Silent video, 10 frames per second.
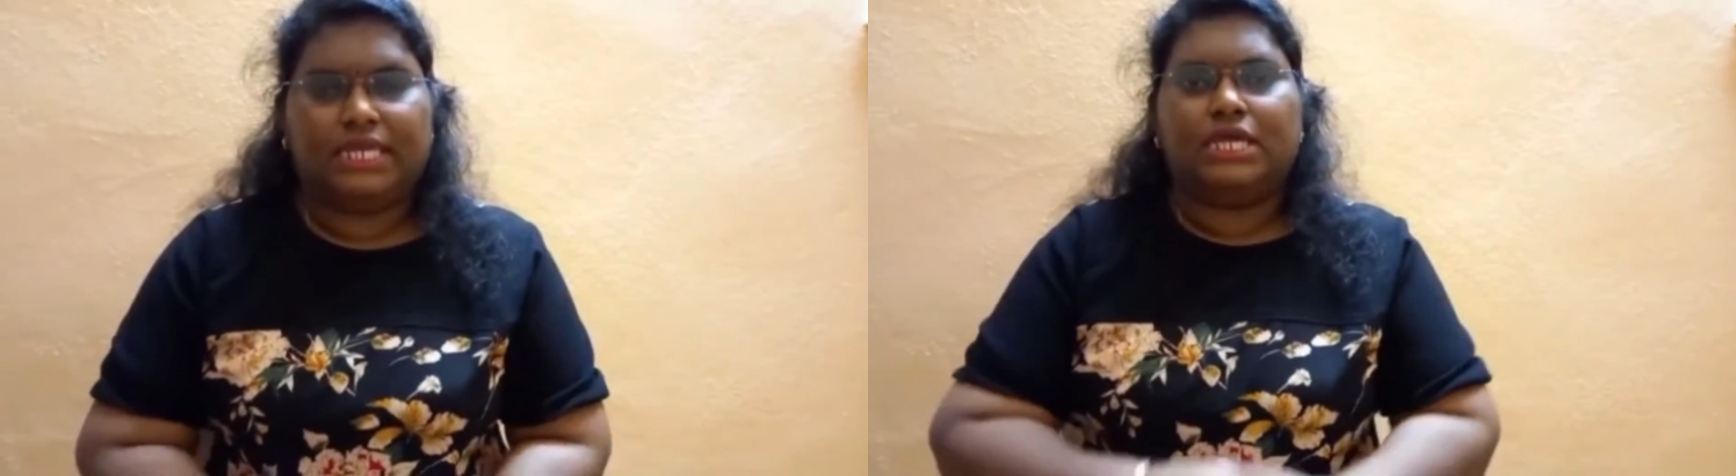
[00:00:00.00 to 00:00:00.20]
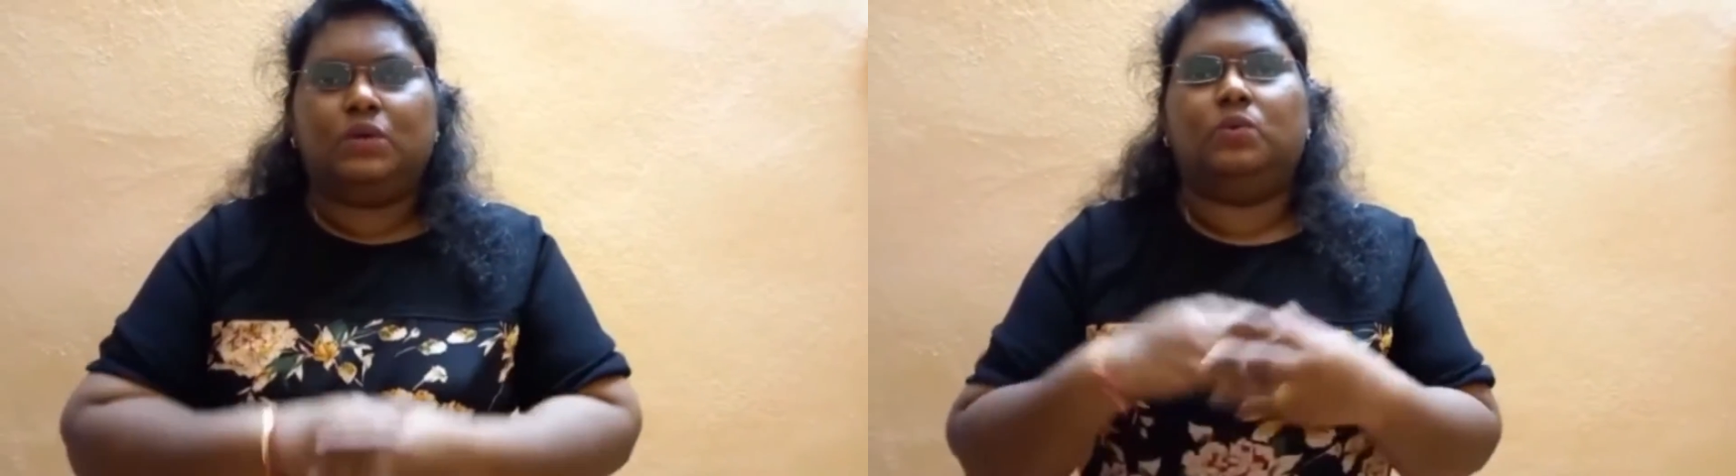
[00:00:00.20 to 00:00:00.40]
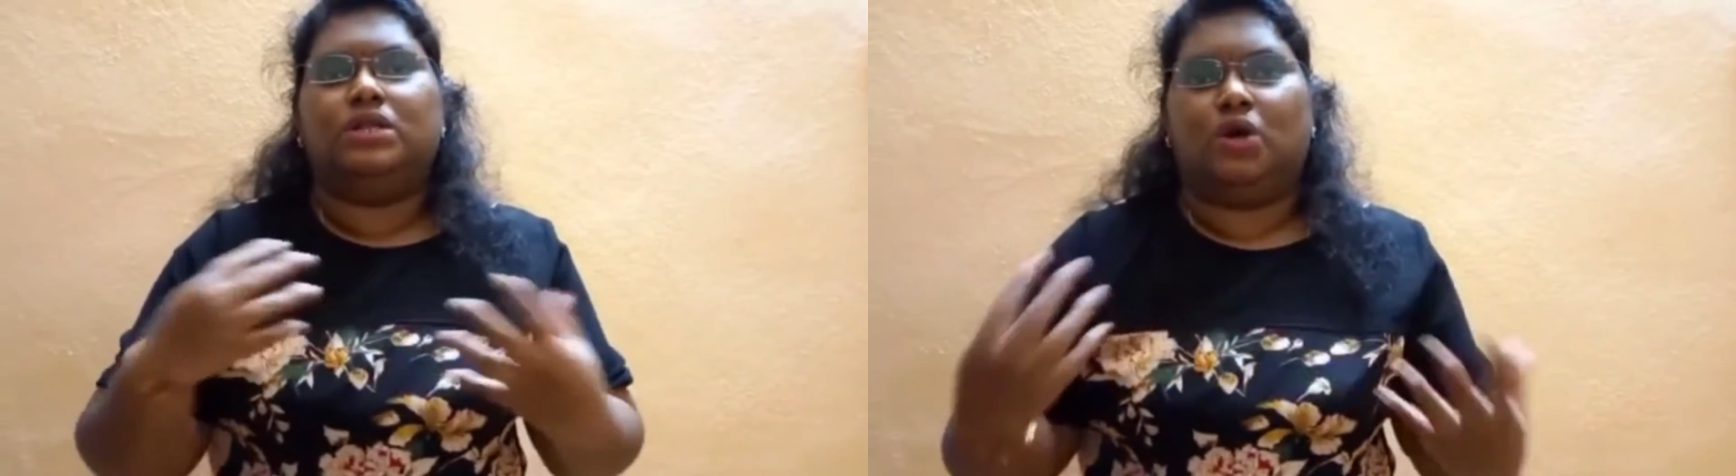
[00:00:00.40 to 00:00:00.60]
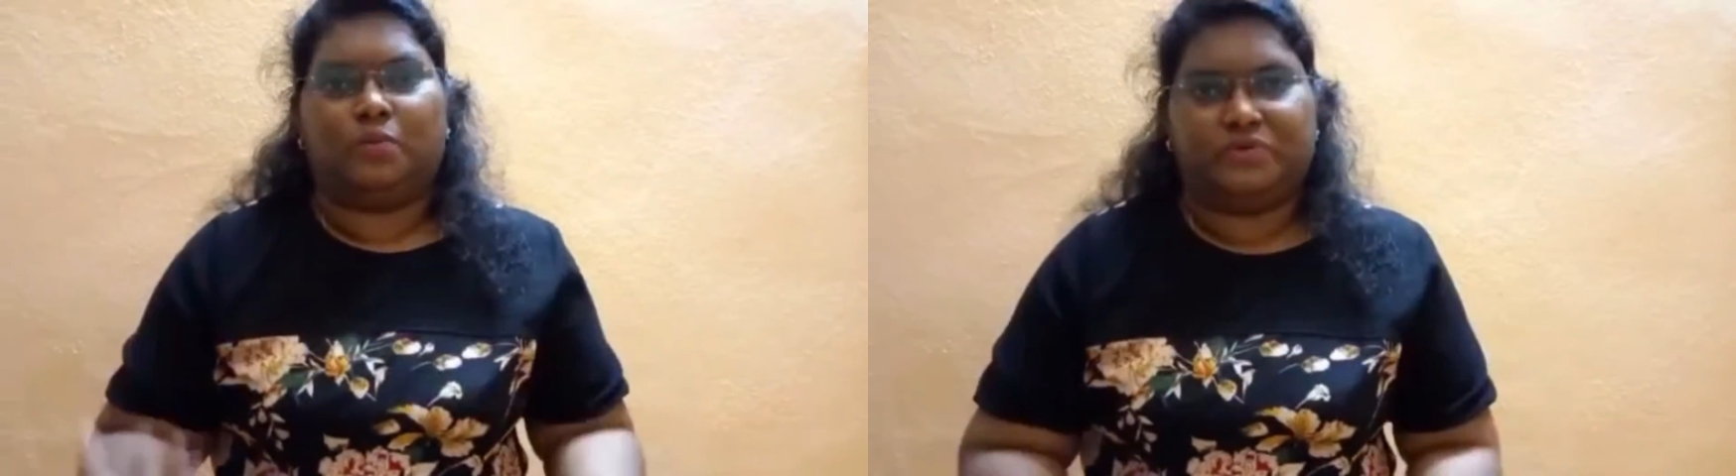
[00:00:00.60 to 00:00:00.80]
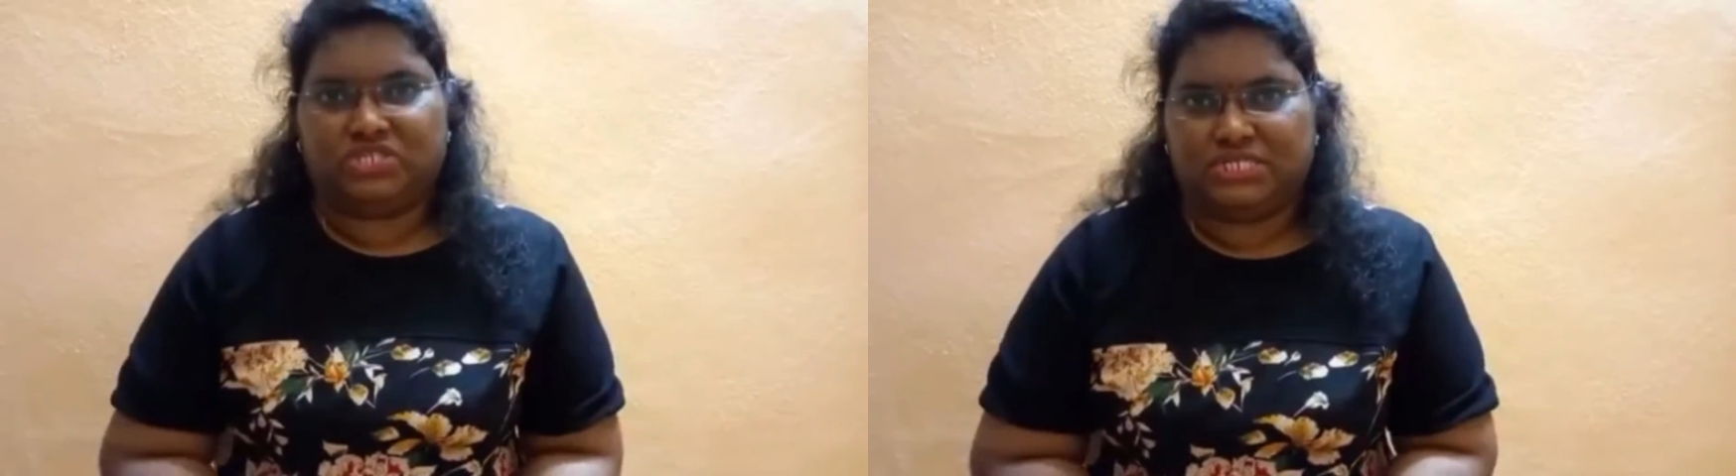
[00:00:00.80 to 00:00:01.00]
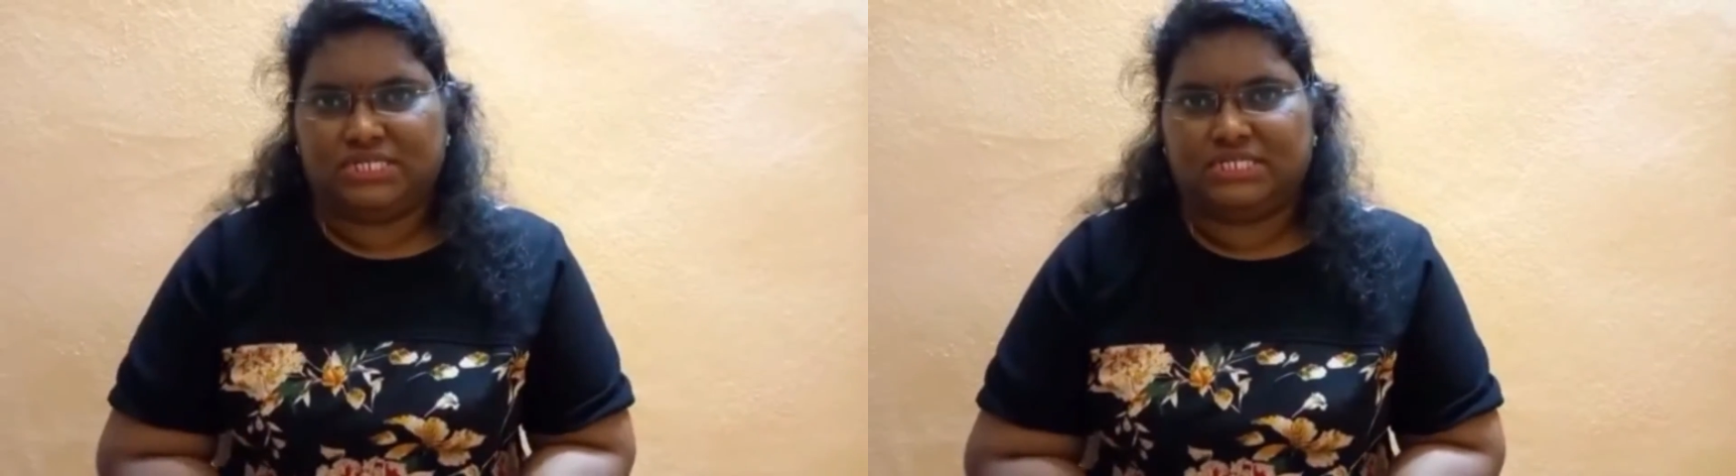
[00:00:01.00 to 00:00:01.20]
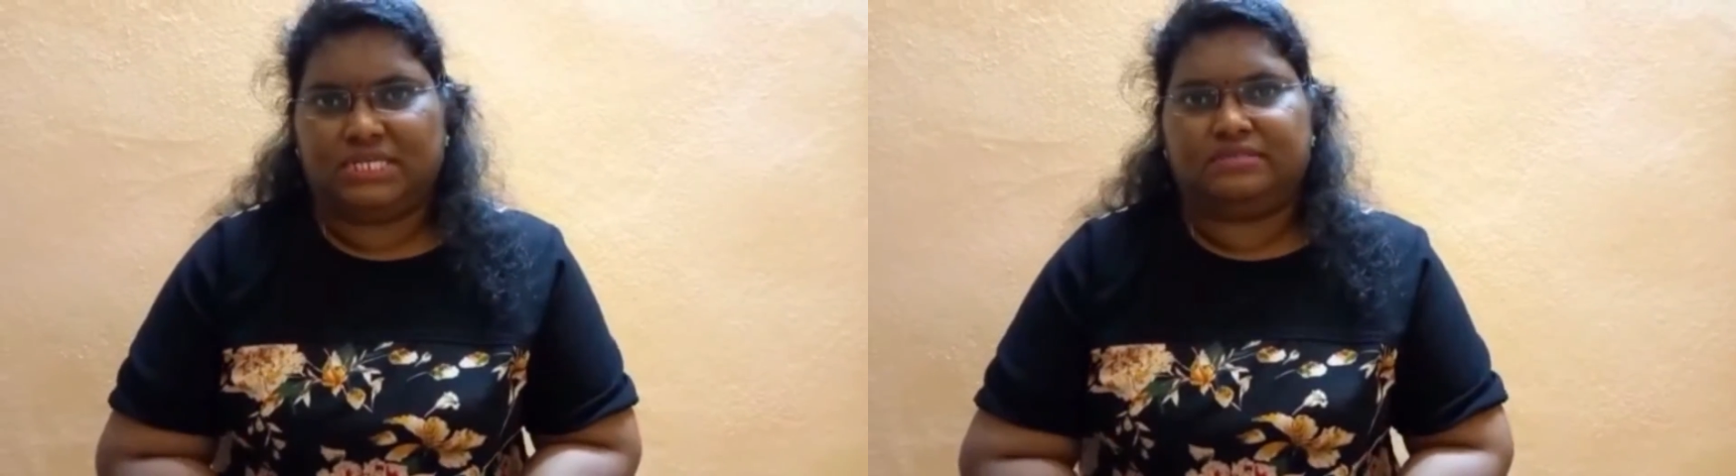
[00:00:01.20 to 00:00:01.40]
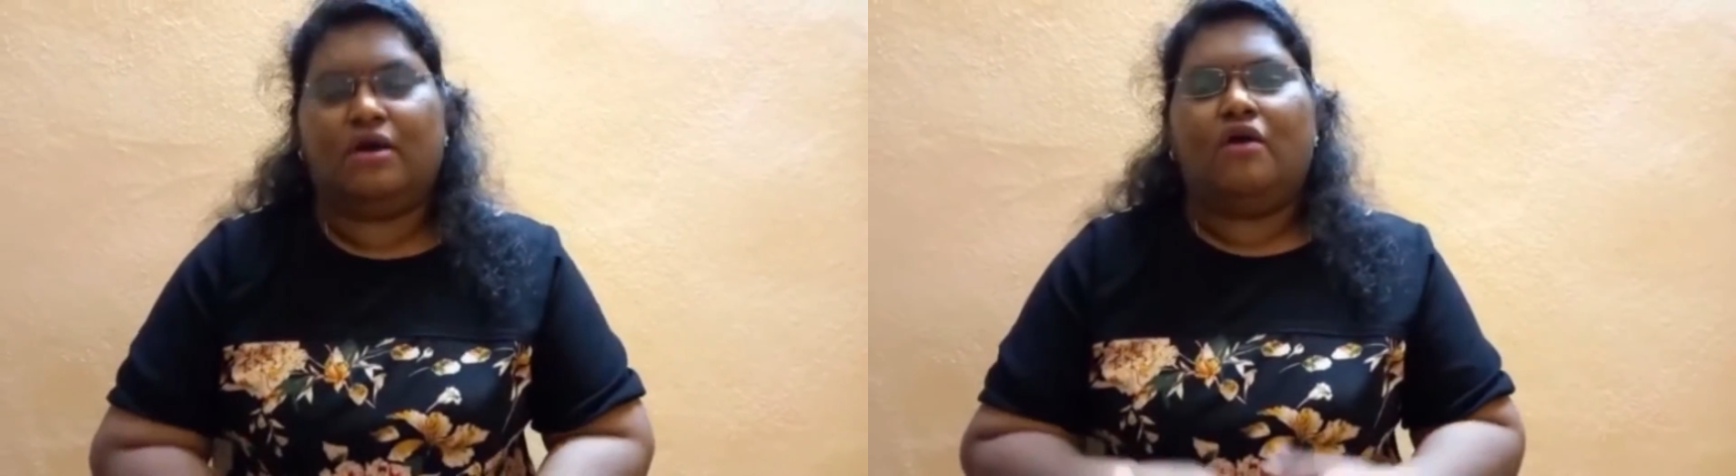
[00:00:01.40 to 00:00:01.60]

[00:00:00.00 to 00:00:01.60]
equal opportunities